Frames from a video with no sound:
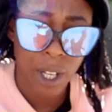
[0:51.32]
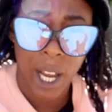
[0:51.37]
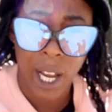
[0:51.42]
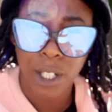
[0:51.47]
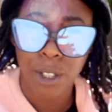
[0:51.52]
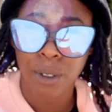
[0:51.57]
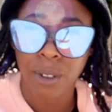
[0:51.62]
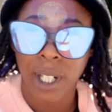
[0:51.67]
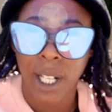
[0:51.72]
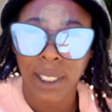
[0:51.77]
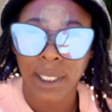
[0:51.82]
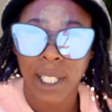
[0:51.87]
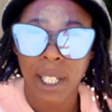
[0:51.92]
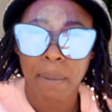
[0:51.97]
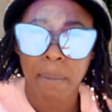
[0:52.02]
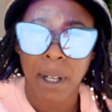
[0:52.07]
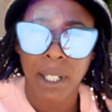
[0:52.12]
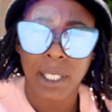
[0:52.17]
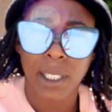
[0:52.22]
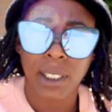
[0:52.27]
I do not
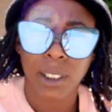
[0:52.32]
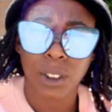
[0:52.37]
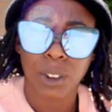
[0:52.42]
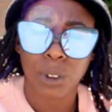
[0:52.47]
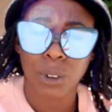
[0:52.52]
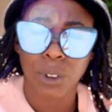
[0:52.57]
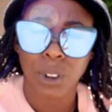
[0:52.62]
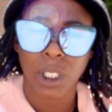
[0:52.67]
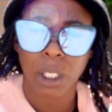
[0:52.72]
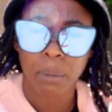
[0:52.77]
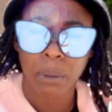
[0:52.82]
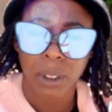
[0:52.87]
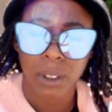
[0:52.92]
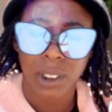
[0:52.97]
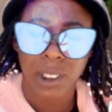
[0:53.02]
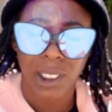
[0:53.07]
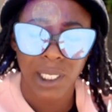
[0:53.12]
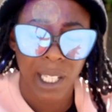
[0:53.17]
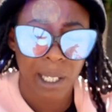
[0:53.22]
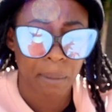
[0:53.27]
take my kids school shopping on
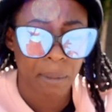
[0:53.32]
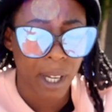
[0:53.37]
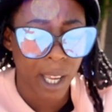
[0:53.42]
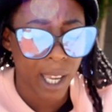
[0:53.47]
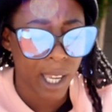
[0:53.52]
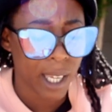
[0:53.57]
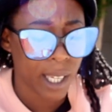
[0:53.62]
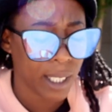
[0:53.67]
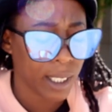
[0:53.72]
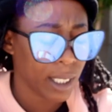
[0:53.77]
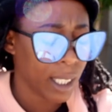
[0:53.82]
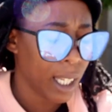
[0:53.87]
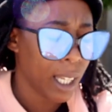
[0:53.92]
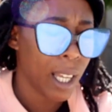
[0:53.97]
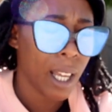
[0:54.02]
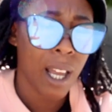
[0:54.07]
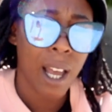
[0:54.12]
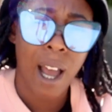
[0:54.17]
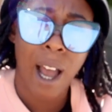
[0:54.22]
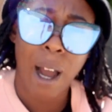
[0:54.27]
the same days.
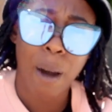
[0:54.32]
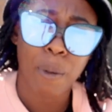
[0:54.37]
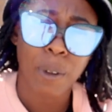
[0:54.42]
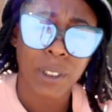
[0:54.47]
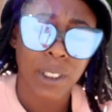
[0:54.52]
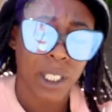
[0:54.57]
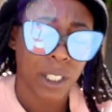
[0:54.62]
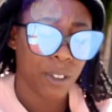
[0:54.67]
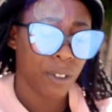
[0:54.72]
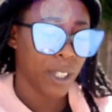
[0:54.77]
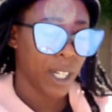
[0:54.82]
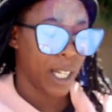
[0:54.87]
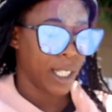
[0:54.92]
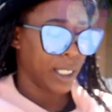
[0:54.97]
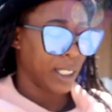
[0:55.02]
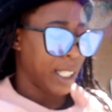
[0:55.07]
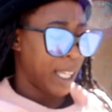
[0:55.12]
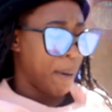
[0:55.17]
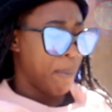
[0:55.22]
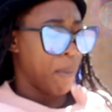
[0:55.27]
I will tell you
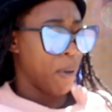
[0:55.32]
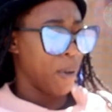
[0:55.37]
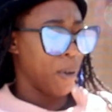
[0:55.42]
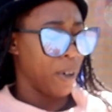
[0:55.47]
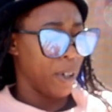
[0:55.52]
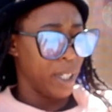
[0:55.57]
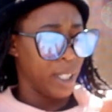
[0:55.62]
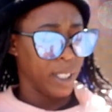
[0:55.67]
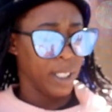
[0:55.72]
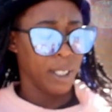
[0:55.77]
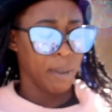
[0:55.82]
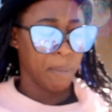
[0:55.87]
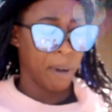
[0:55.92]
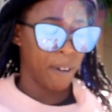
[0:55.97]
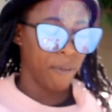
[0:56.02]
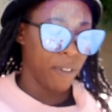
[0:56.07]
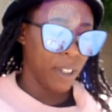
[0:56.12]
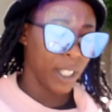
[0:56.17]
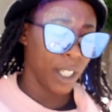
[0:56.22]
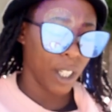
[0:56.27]
guys that more into
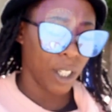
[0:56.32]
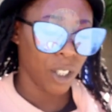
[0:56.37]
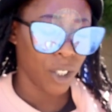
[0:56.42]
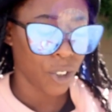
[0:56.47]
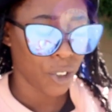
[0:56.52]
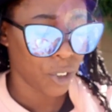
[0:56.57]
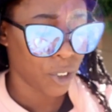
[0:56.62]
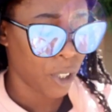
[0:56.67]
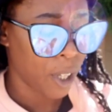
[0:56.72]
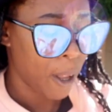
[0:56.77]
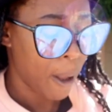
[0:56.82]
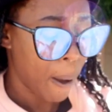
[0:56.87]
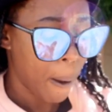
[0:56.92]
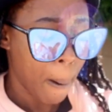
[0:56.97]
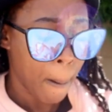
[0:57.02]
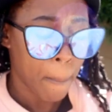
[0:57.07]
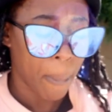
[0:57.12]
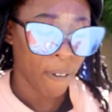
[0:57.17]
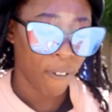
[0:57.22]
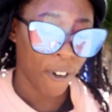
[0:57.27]
my videos.
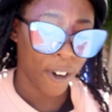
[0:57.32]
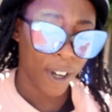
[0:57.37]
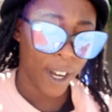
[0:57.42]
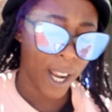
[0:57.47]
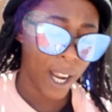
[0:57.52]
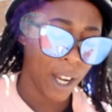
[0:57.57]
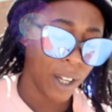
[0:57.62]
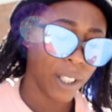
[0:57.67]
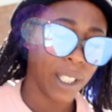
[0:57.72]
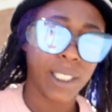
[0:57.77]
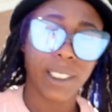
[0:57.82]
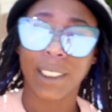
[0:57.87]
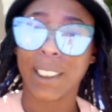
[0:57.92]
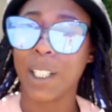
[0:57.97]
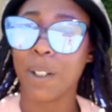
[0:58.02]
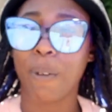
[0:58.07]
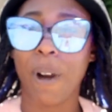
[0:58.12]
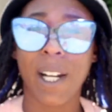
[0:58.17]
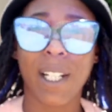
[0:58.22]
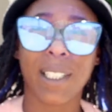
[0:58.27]
But for now, let's
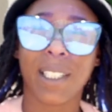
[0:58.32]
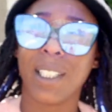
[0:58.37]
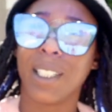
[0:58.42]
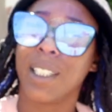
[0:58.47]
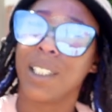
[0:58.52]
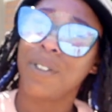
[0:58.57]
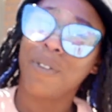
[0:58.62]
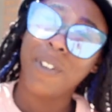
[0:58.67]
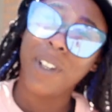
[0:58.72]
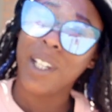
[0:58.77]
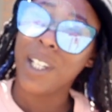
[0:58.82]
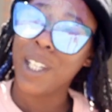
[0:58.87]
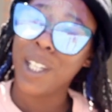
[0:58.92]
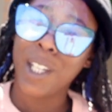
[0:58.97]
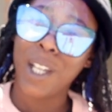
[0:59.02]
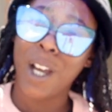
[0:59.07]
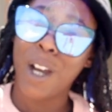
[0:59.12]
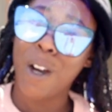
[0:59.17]
get right into this video.